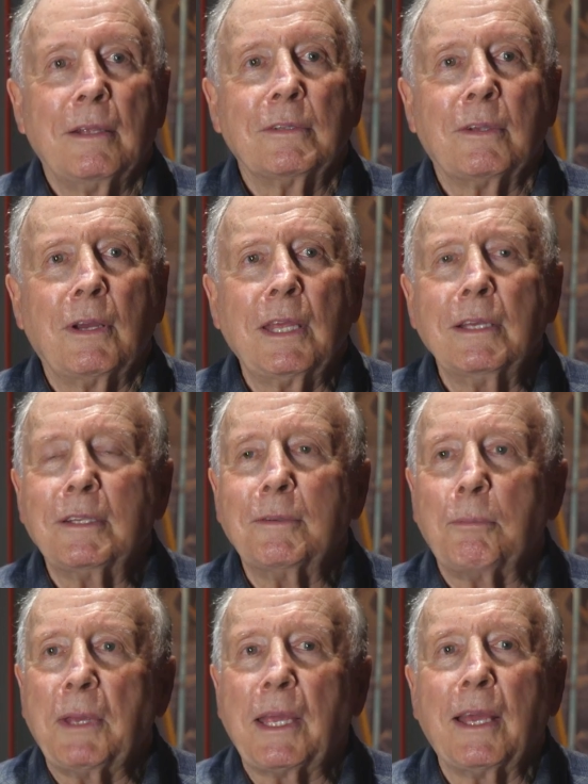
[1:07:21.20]
so I guess the
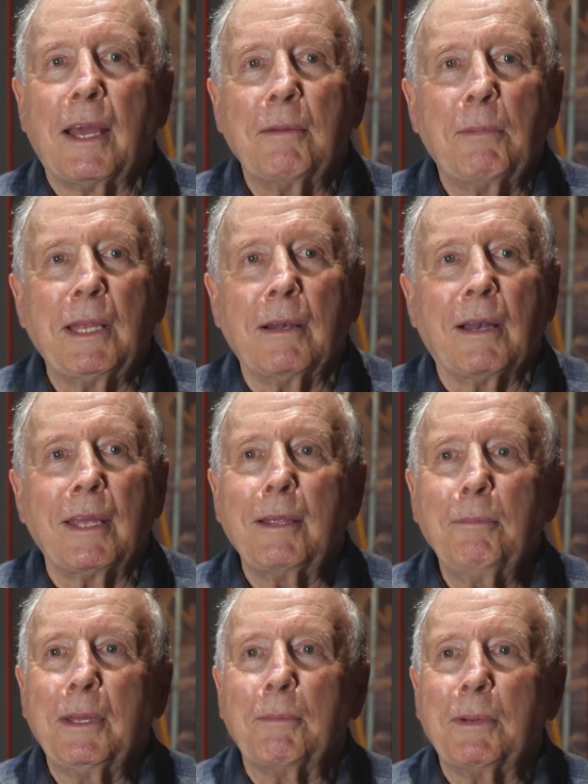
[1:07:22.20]
big guy might like
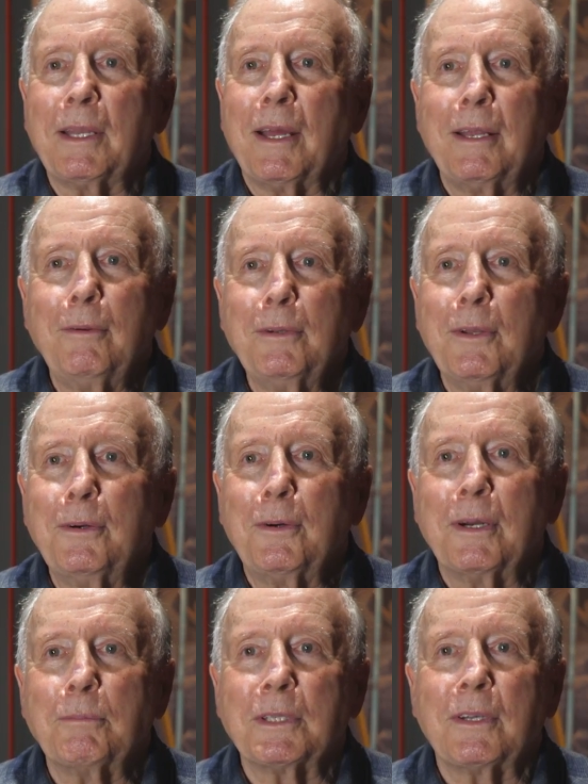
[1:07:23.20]
me a bit, I don't know,
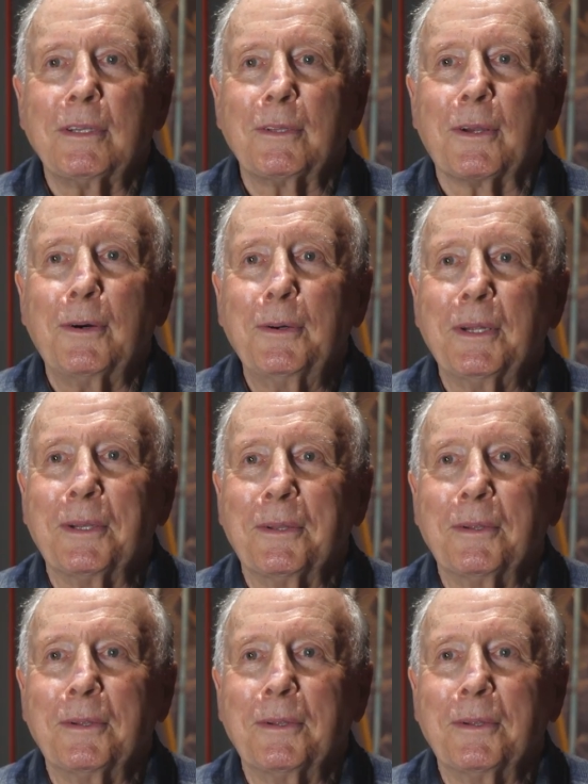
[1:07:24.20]
I'm still going.